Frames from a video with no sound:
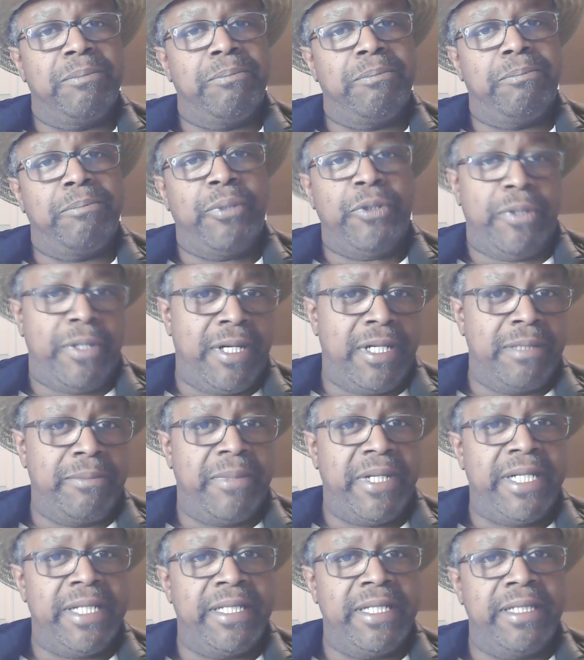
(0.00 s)
put on
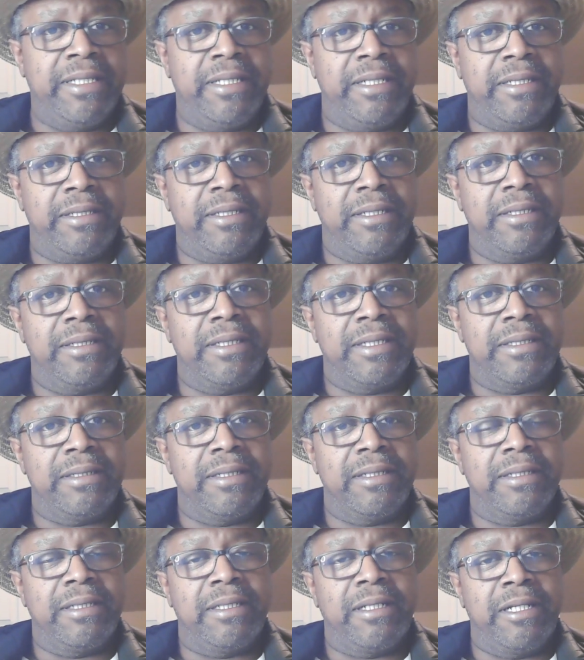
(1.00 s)
by the
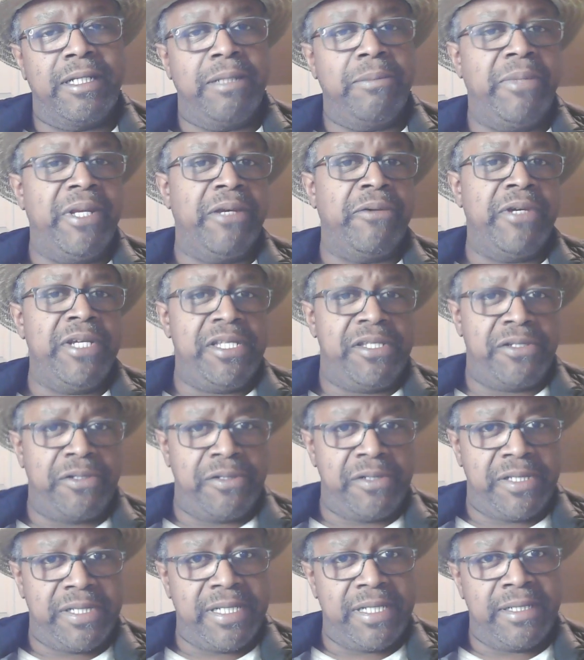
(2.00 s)
Honeybee
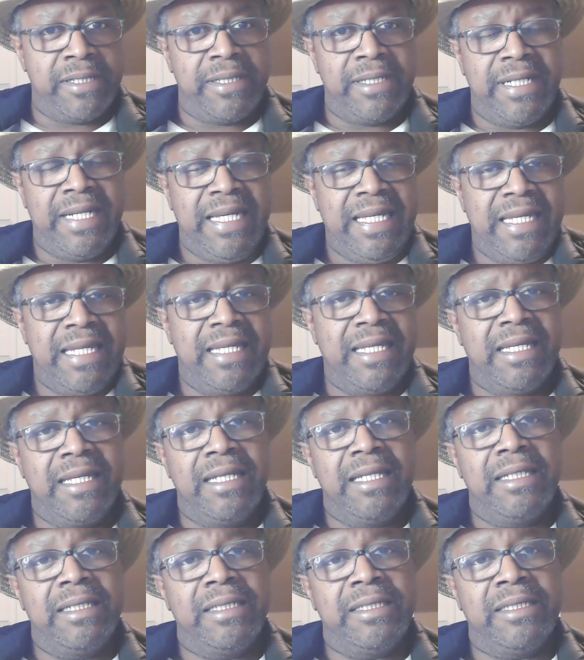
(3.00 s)
Research Center.
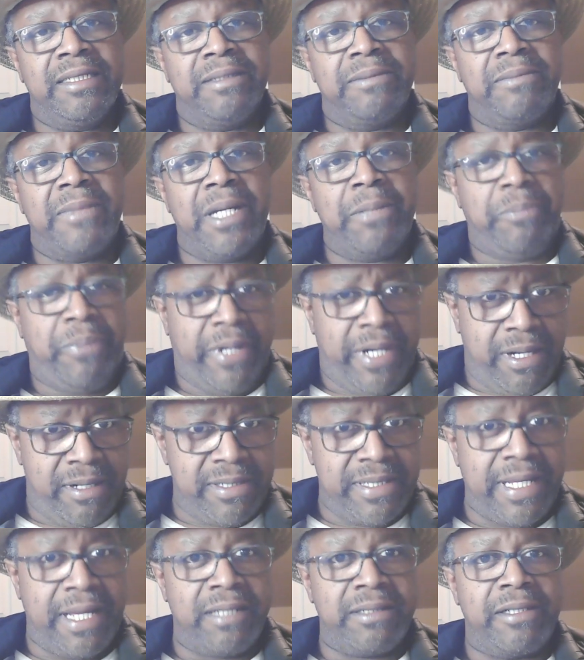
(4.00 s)
My
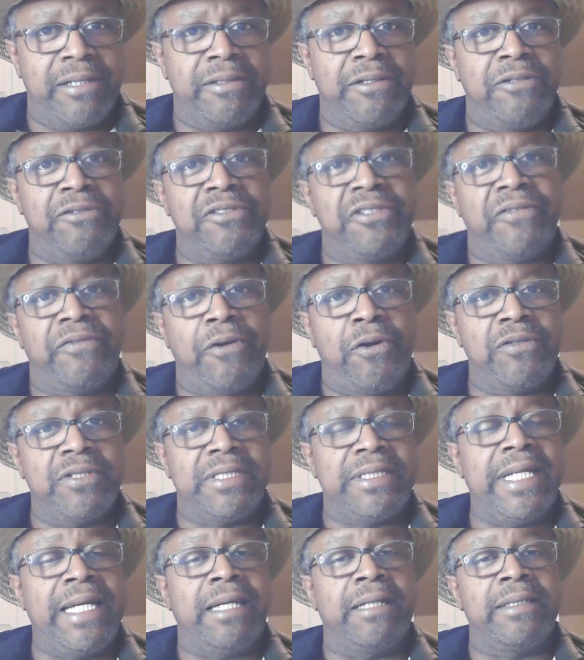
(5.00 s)
prayers out to those folks
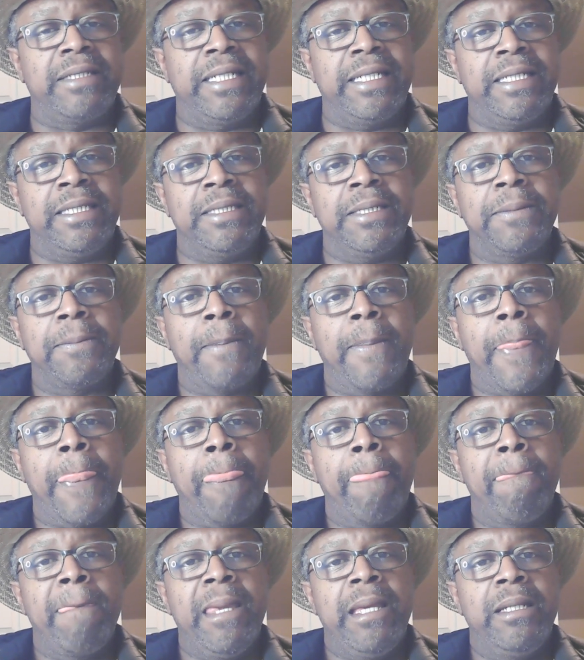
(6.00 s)
down there.
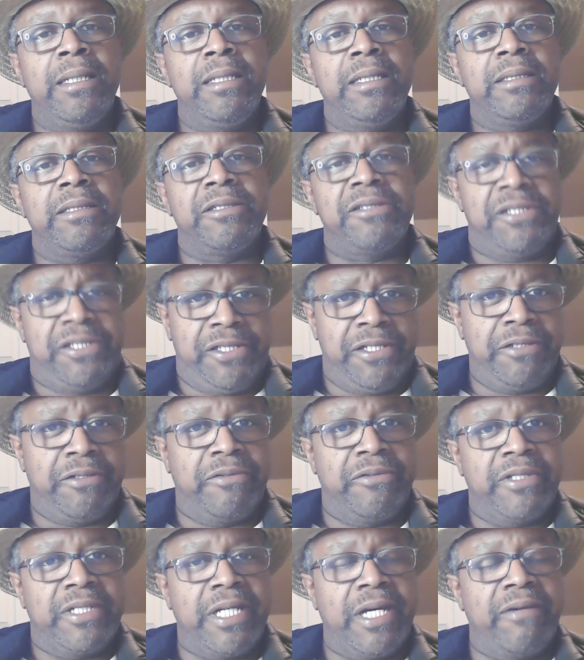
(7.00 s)
They're still
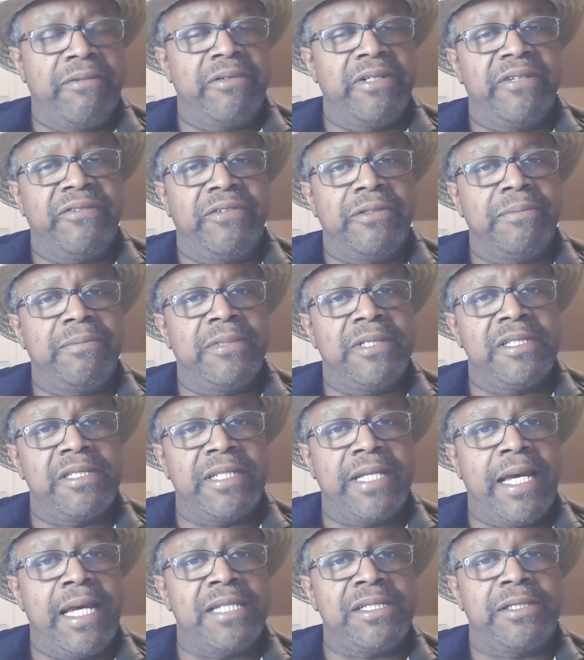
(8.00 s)
recovering from
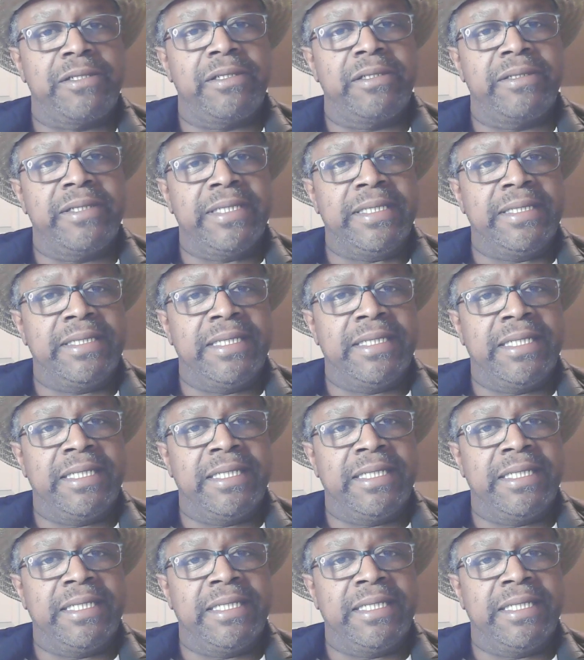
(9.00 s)
disaster, and